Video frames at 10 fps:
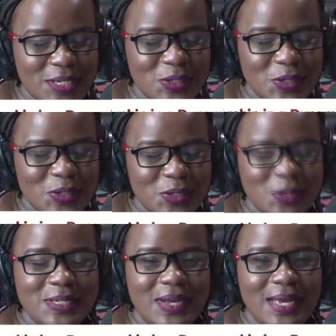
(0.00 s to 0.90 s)
talk to
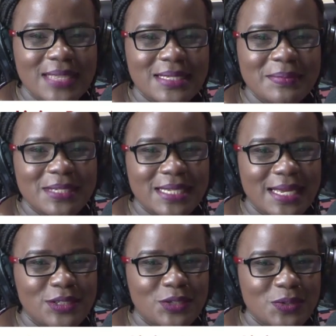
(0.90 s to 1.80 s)
us on our SMS
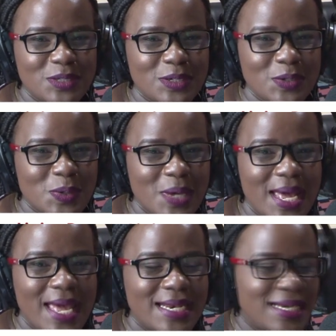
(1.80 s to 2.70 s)
line
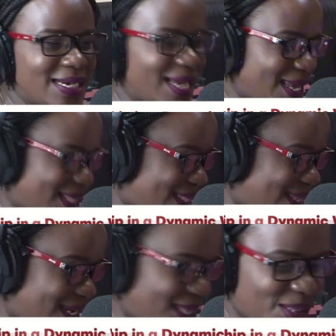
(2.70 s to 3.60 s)

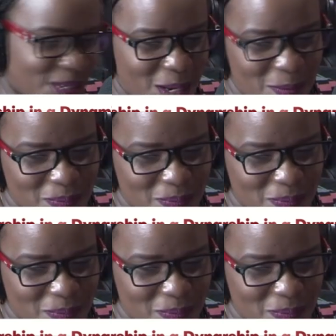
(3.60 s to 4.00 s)
20933.